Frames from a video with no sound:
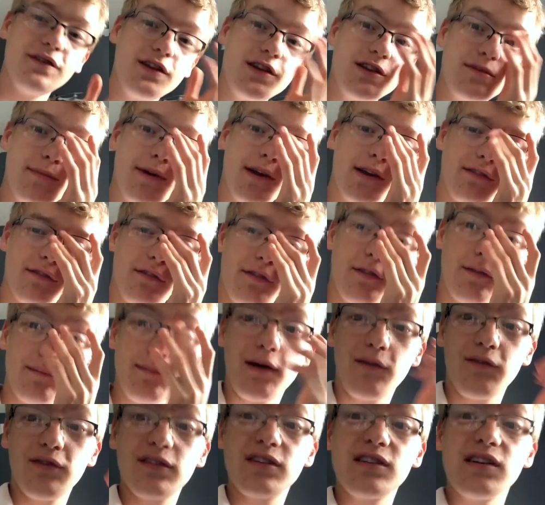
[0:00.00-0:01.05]
Finished making the
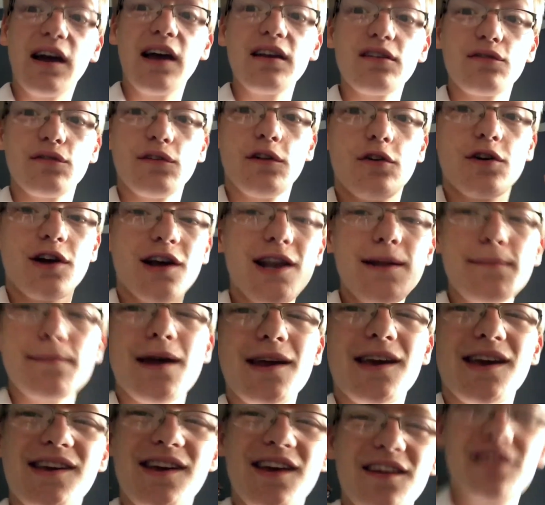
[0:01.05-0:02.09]
thumbnail for tonight's vlog. I didn't
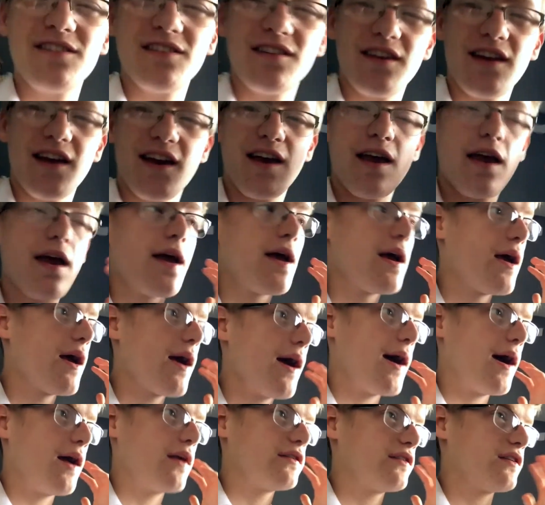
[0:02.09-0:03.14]
make it yesterday.
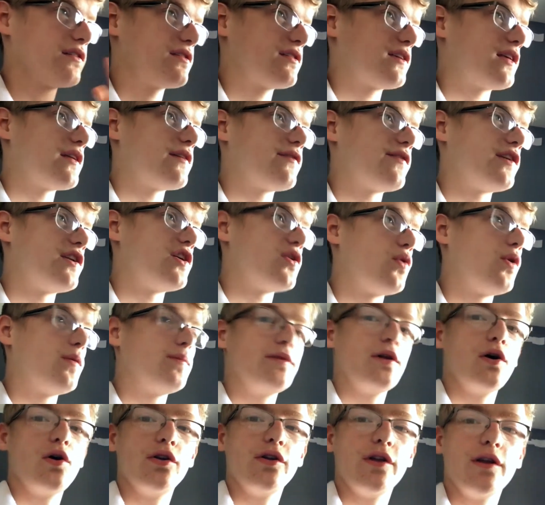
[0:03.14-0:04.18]
I just had to get the video
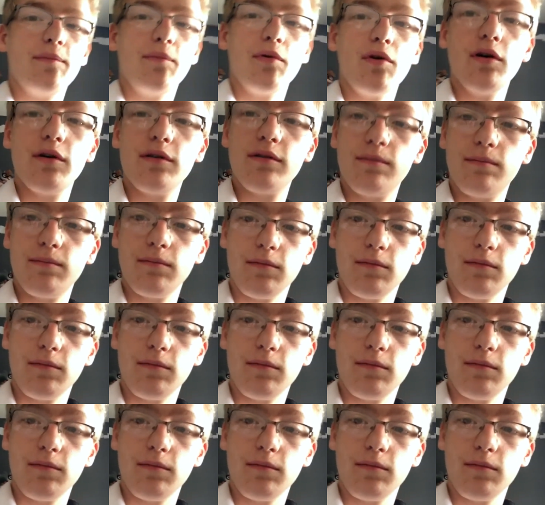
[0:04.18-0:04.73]
uploaded, but